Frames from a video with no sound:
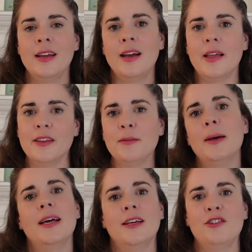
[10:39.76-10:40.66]
And this
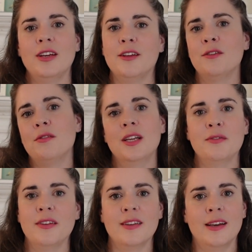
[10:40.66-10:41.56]
pattern actually has 3
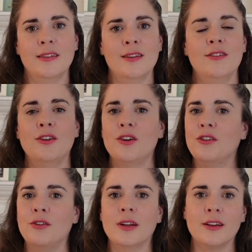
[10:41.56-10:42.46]
different sizes. So you can
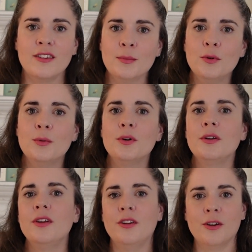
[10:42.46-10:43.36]
do like a small
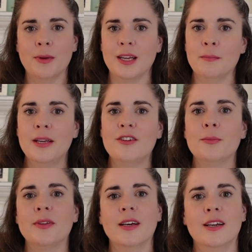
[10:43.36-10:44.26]
one, you can make a medium
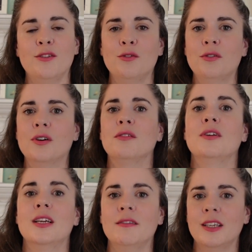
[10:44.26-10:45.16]
size, or a
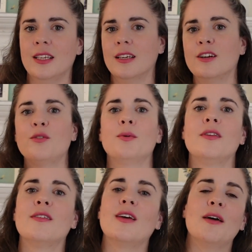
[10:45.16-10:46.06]
really, really large
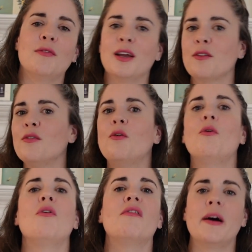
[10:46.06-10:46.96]
one to have like
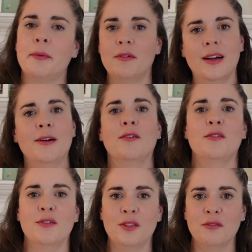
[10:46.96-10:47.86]
full wraparound
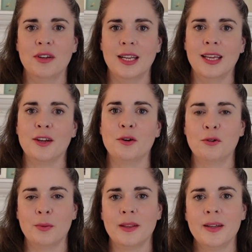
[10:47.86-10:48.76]
for the really
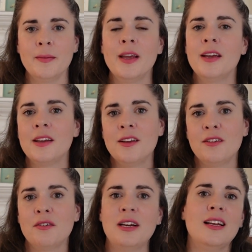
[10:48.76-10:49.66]
cold weather.
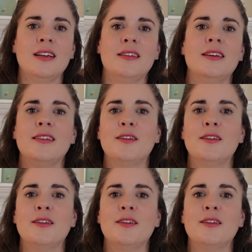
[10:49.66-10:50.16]
So I really liked this.